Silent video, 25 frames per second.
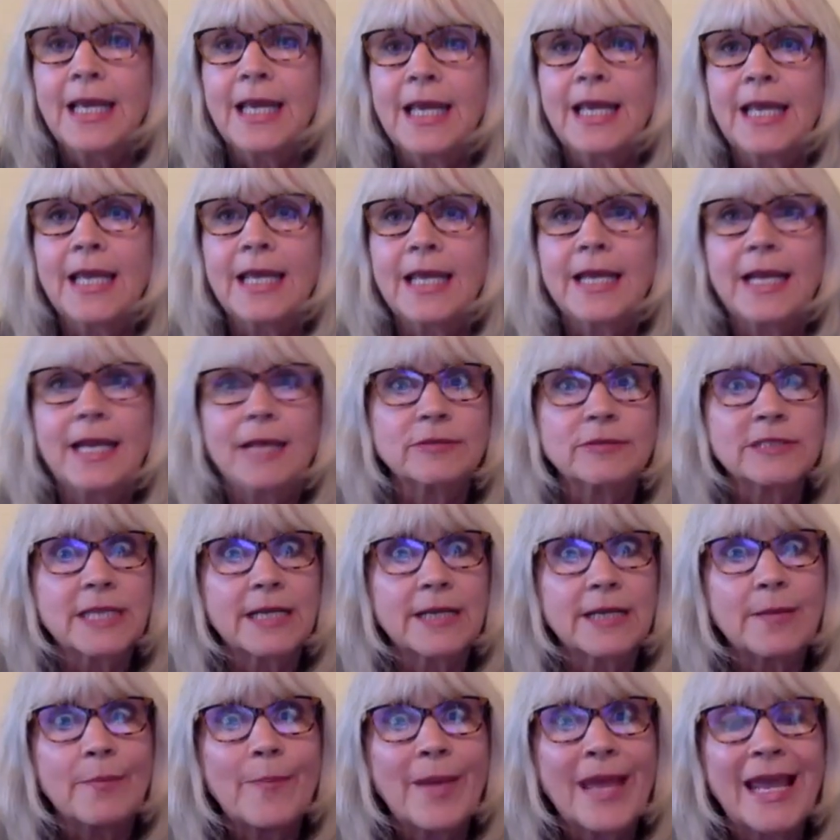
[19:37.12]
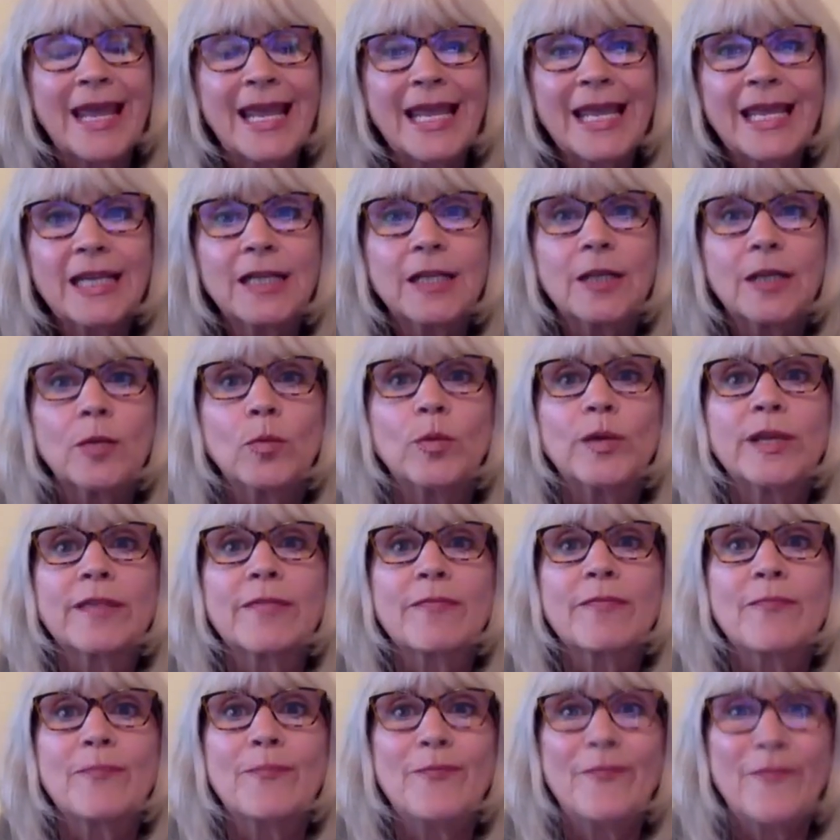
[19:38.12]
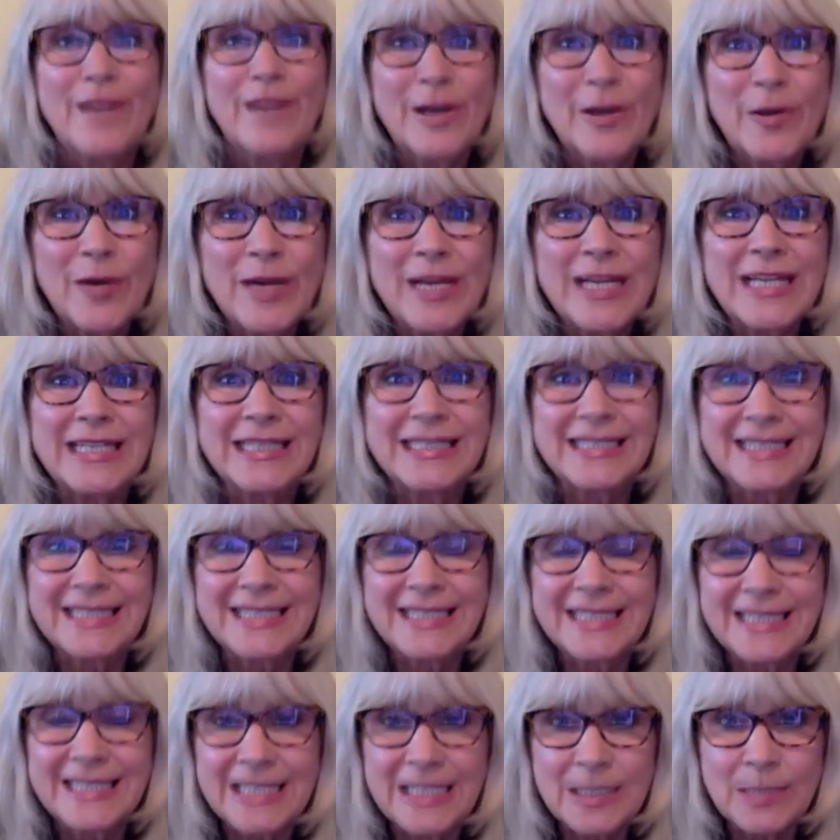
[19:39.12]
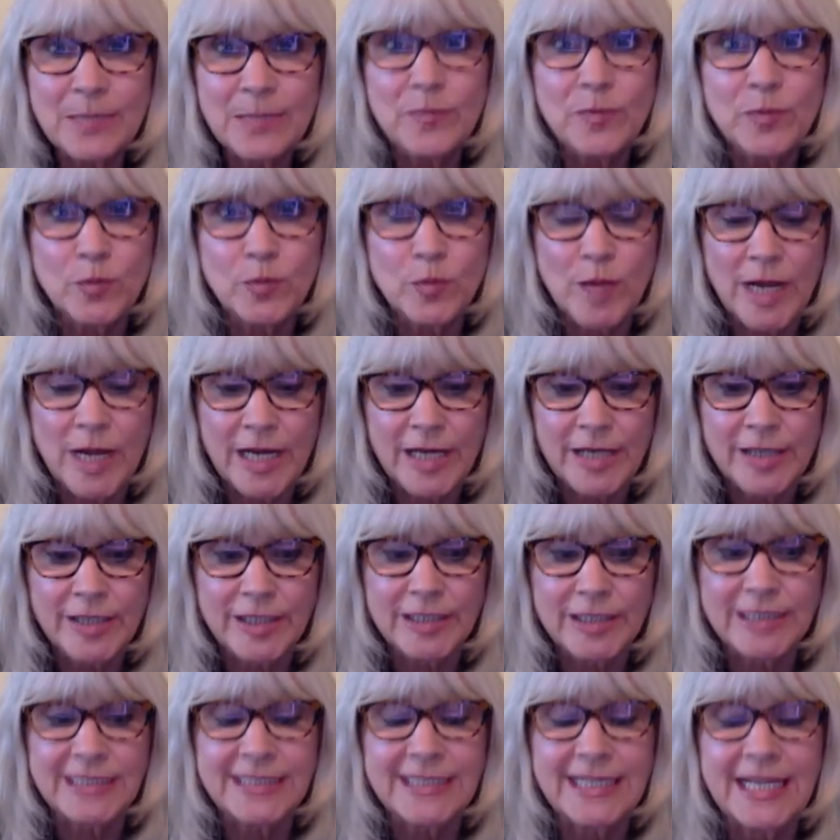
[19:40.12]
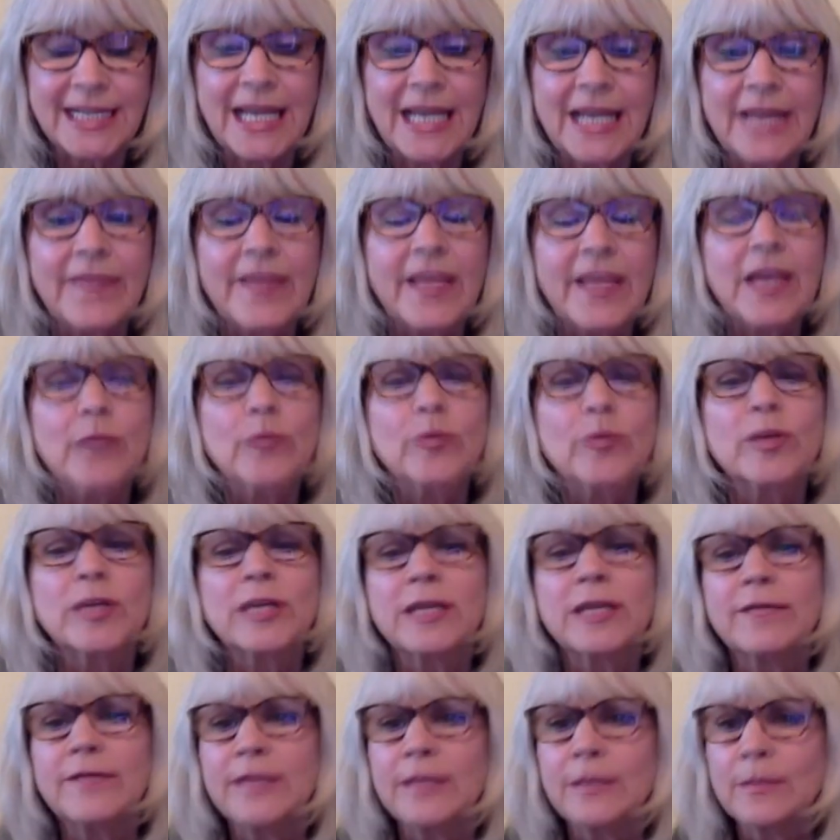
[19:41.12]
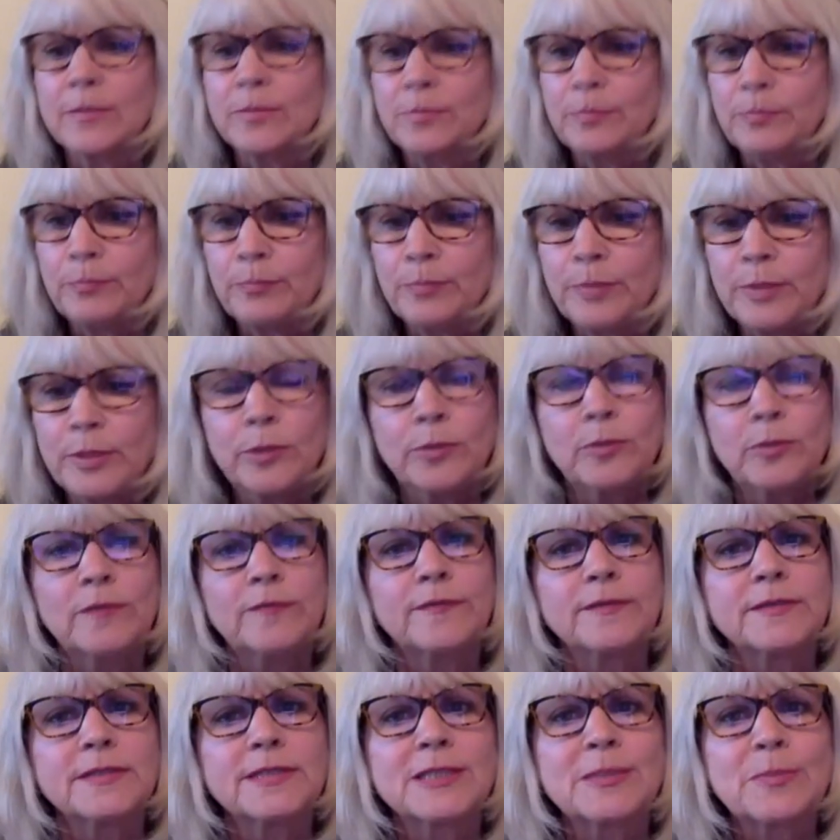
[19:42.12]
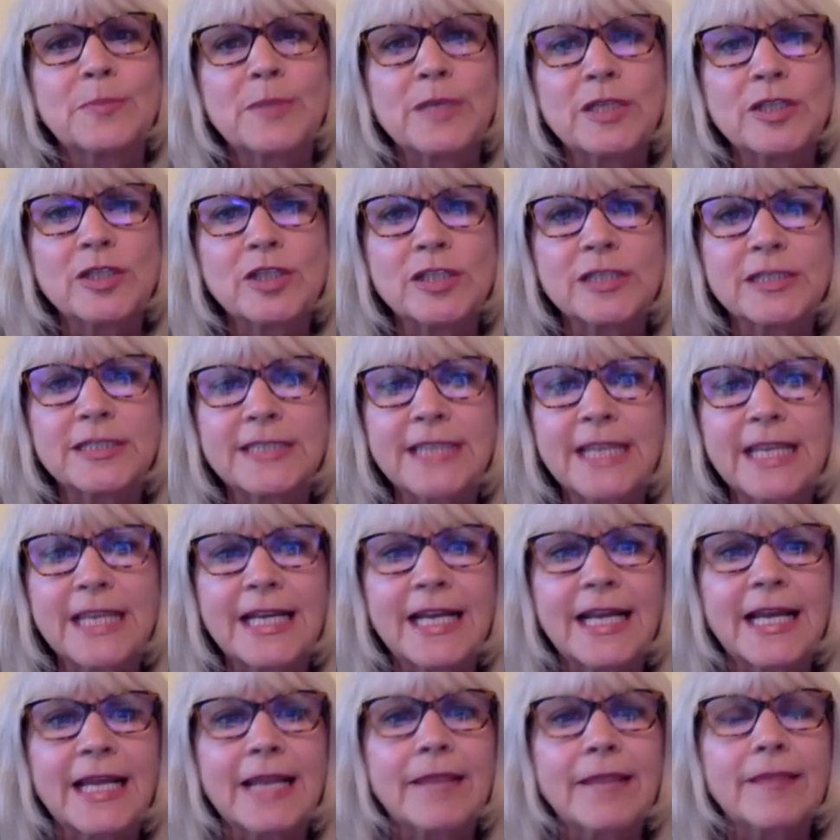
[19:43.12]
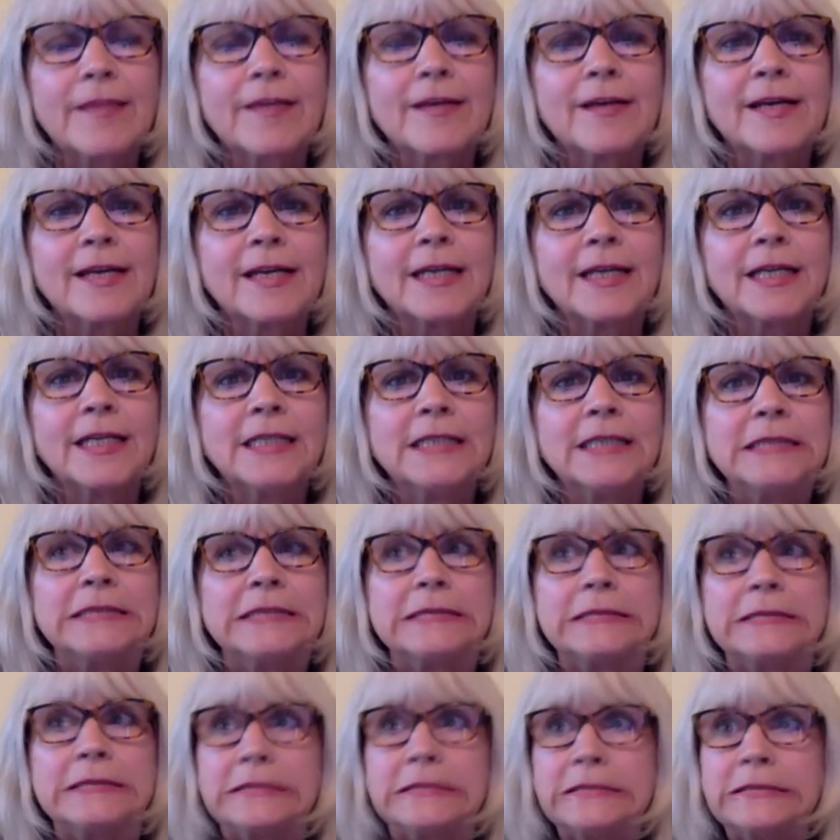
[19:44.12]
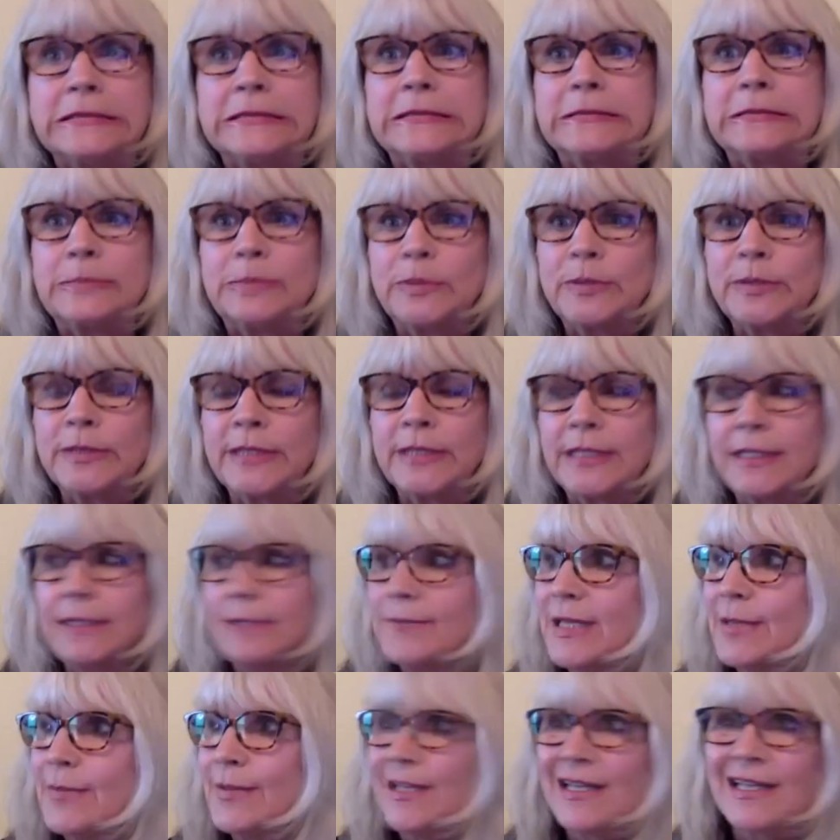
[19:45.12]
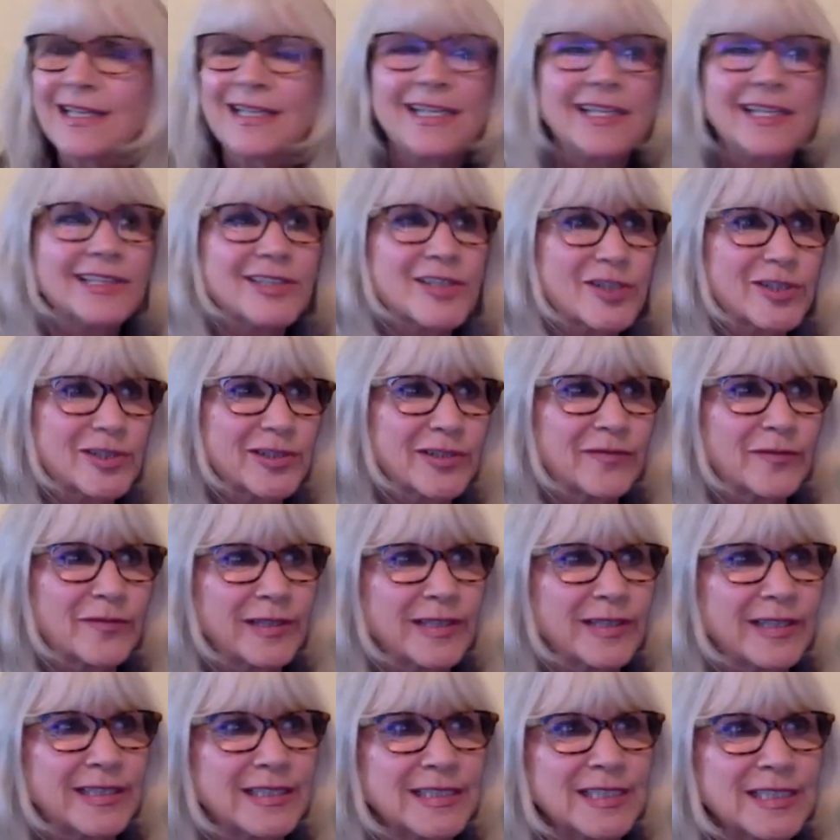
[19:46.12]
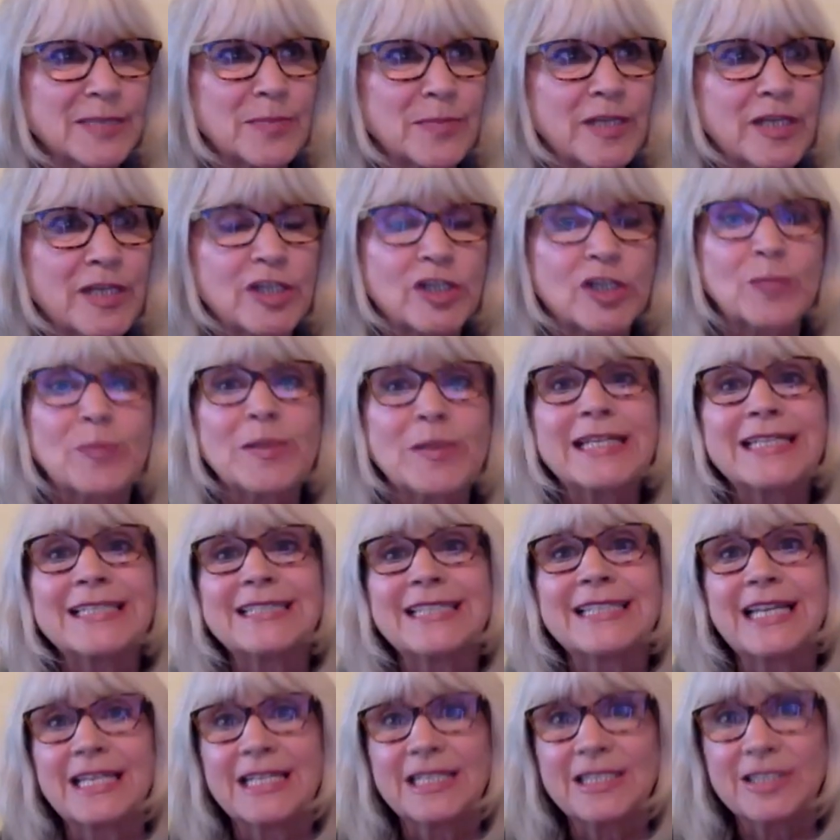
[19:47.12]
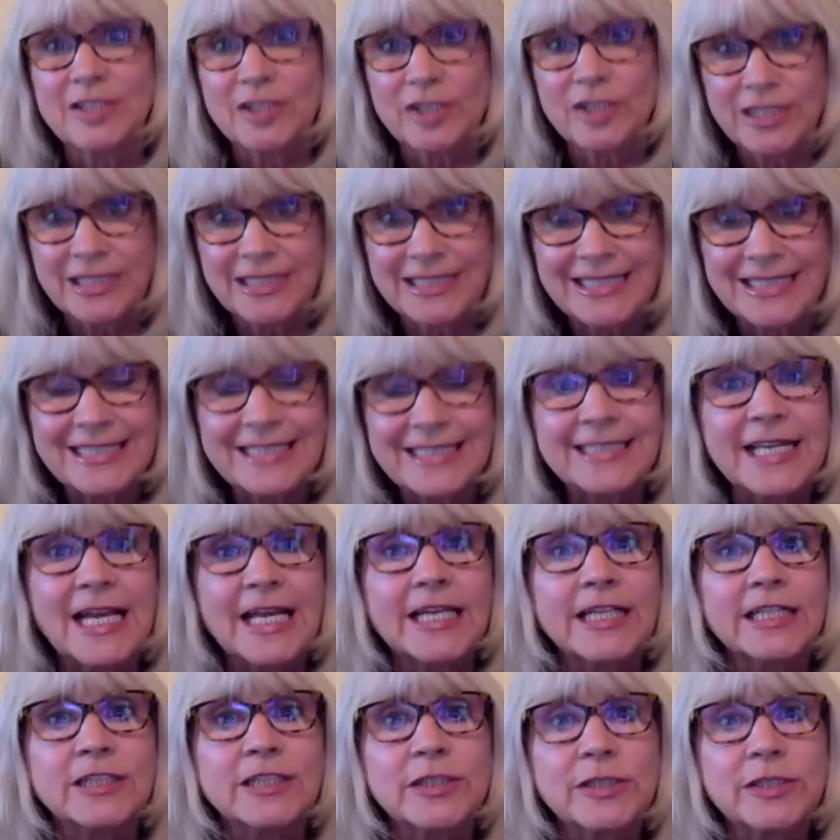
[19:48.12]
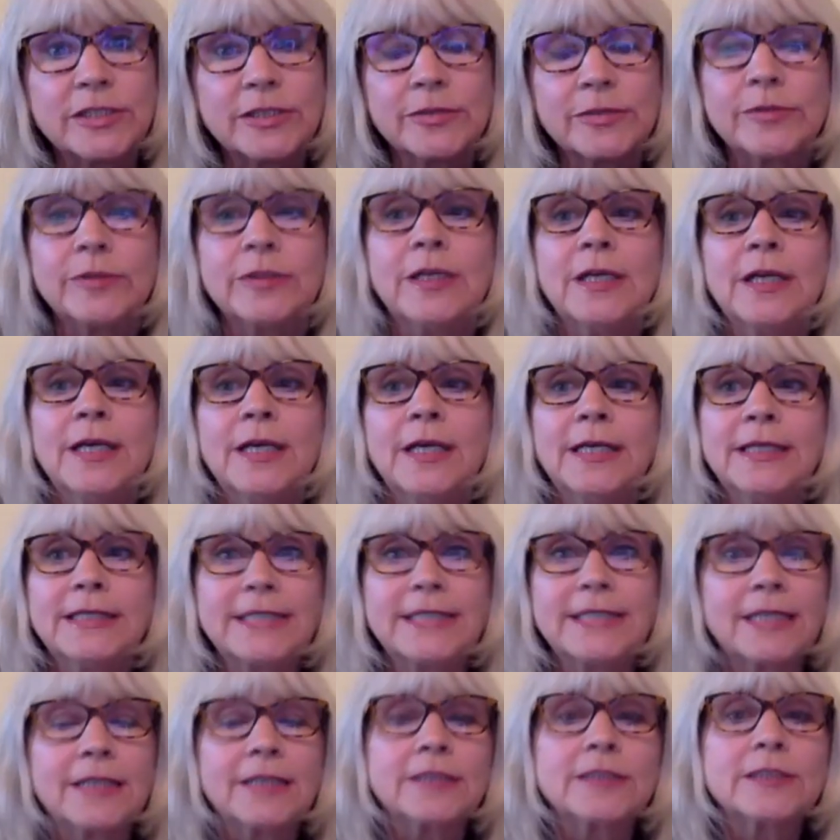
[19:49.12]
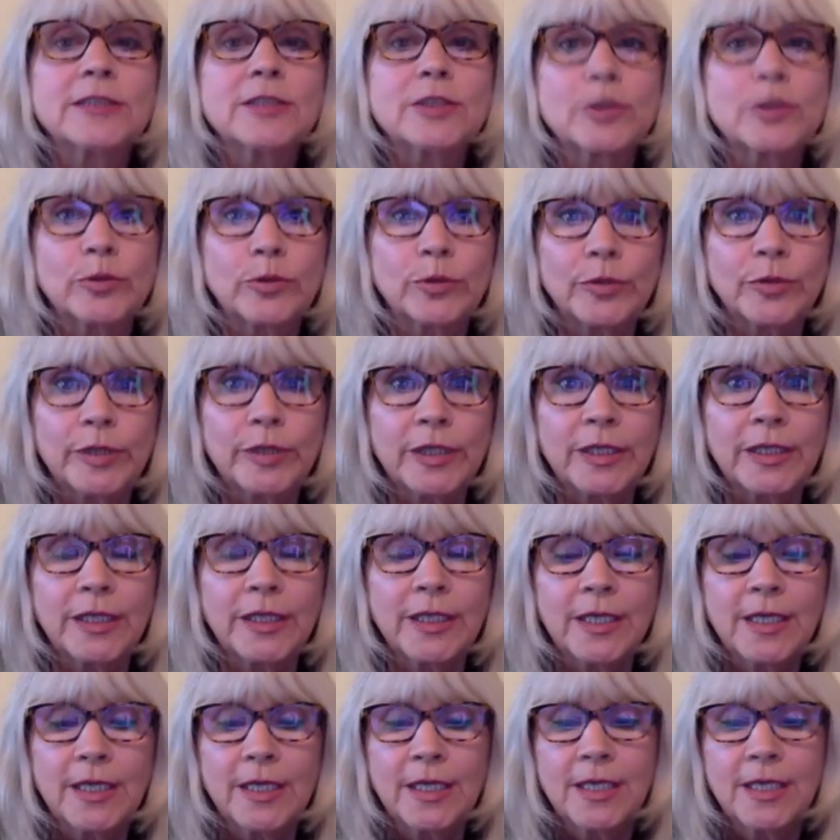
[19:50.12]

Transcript: And I was on a panel with very esteemed writers, and they were giving beautiful speeches. And I thought, oh boy, maybe I should have written a speech because I had just decided to tell a story,